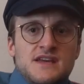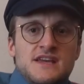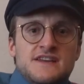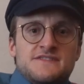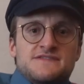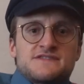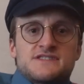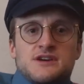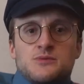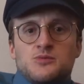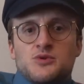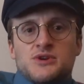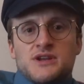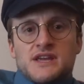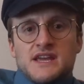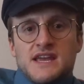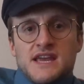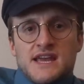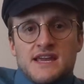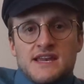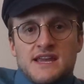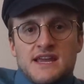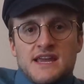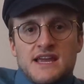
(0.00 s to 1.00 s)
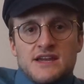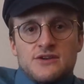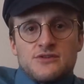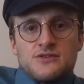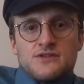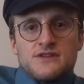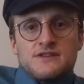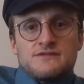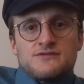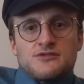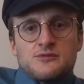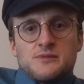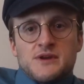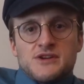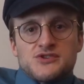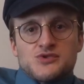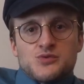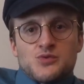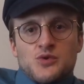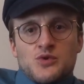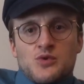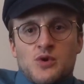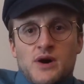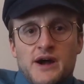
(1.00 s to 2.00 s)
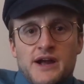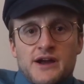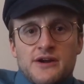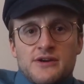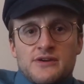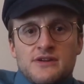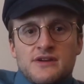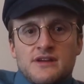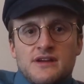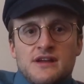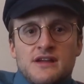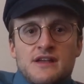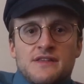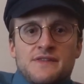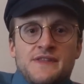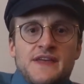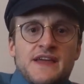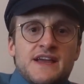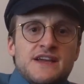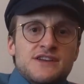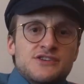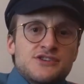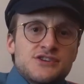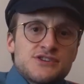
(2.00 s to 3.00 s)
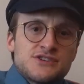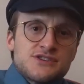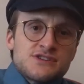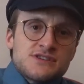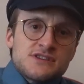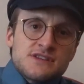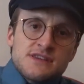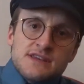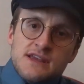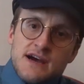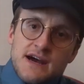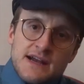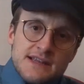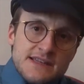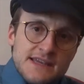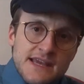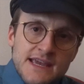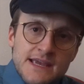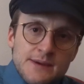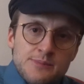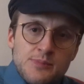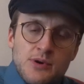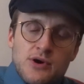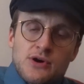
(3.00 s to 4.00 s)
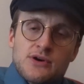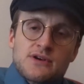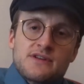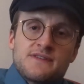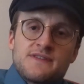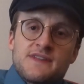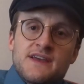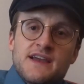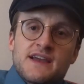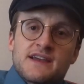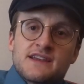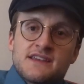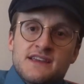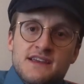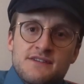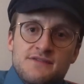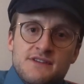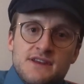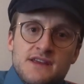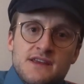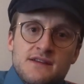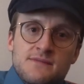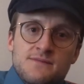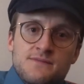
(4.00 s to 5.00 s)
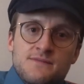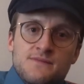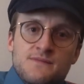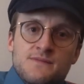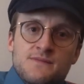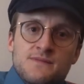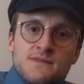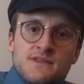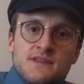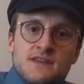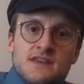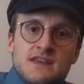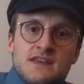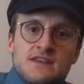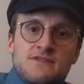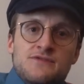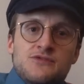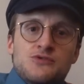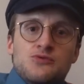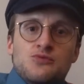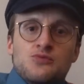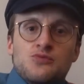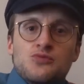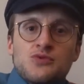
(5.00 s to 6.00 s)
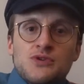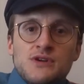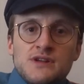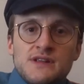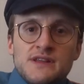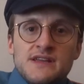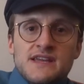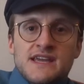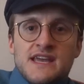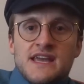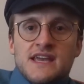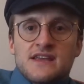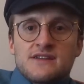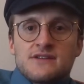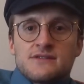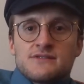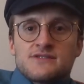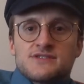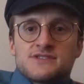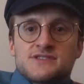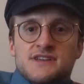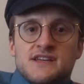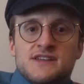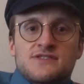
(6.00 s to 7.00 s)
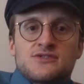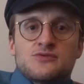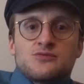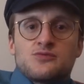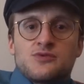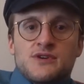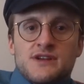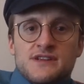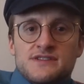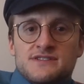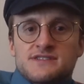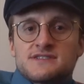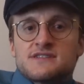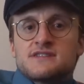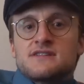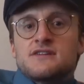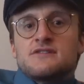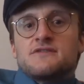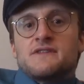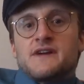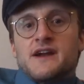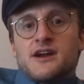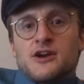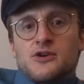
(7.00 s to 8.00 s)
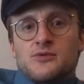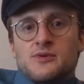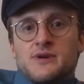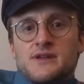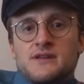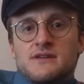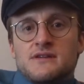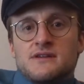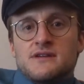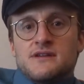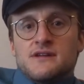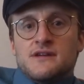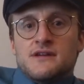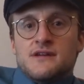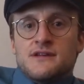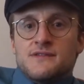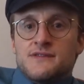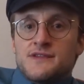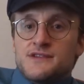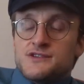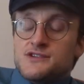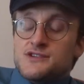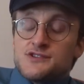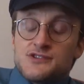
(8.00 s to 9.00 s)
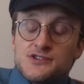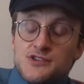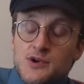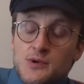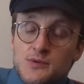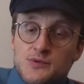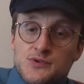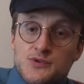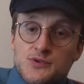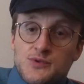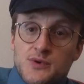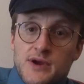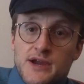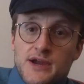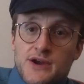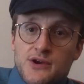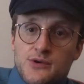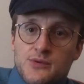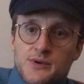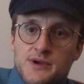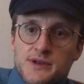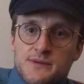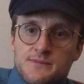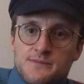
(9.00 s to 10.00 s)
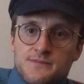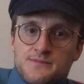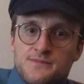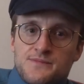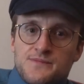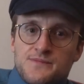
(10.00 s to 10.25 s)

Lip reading: If someone can't handle the information required, they can just not take part in the activity. If you really can't understand the risks of heroin, then just don't do heroin.